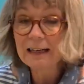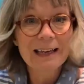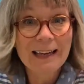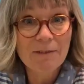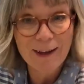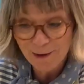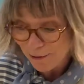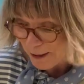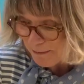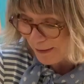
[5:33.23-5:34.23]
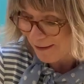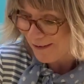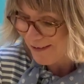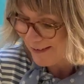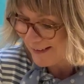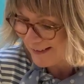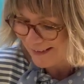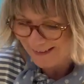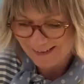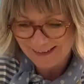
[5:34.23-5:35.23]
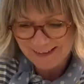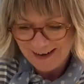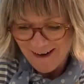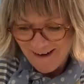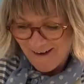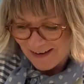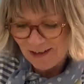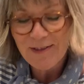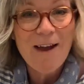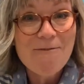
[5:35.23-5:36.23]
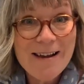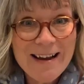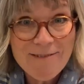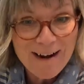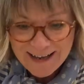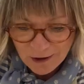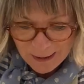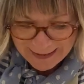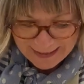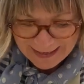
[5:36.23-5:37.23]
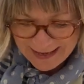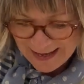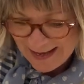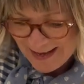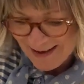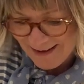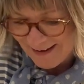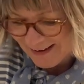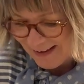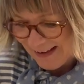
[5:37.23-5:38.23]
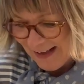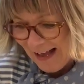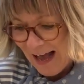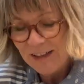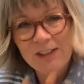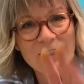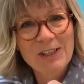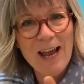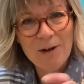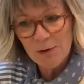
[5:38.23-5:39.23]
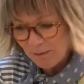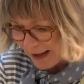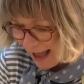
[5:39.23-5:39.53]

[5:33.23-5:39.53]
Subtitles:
Gonna give it a quick blast. Do that really, really quickly. And just check with my